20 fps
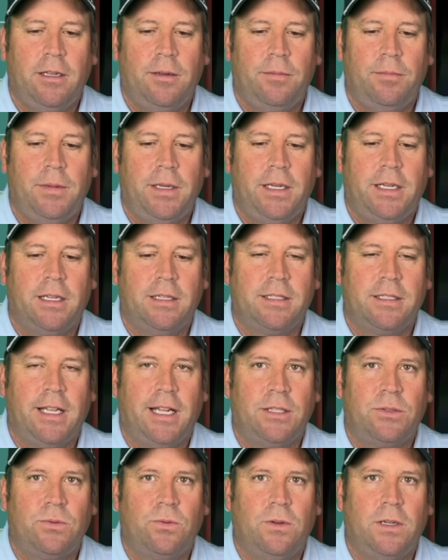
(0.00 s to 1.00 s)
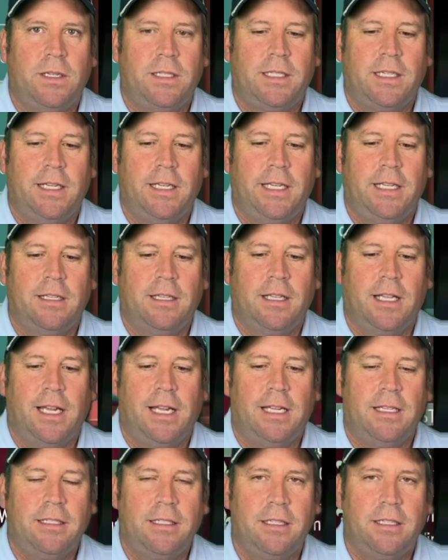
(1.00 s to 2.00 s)
because that's what uh, hit
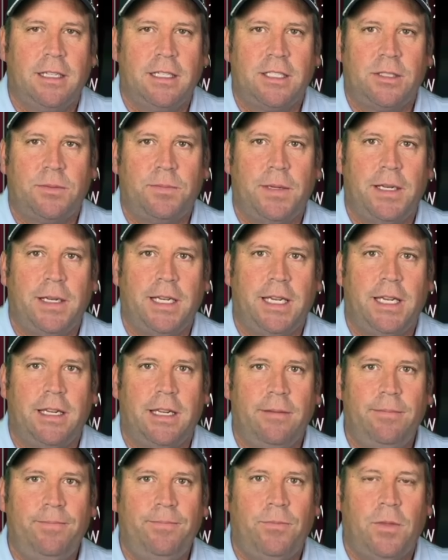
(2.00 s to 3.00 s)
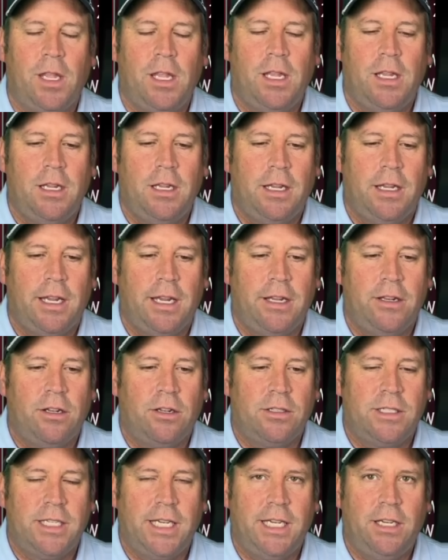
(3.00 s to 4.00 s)
last. And let's spin again. And
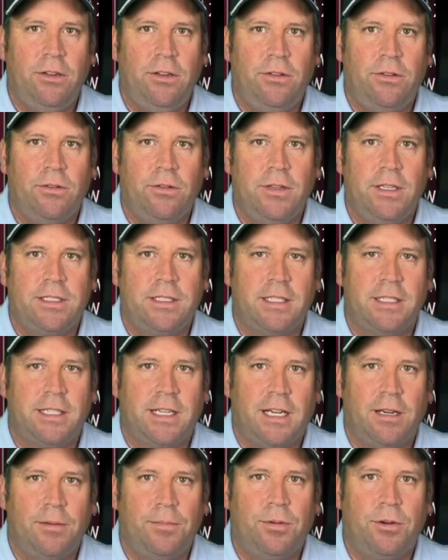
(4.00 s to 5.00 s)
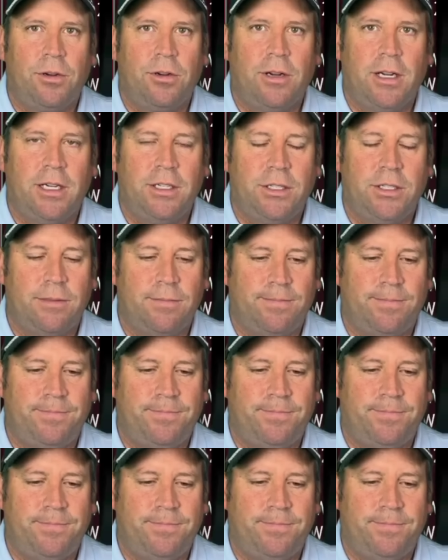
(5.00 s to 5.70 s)
I'll take you through this entire progression.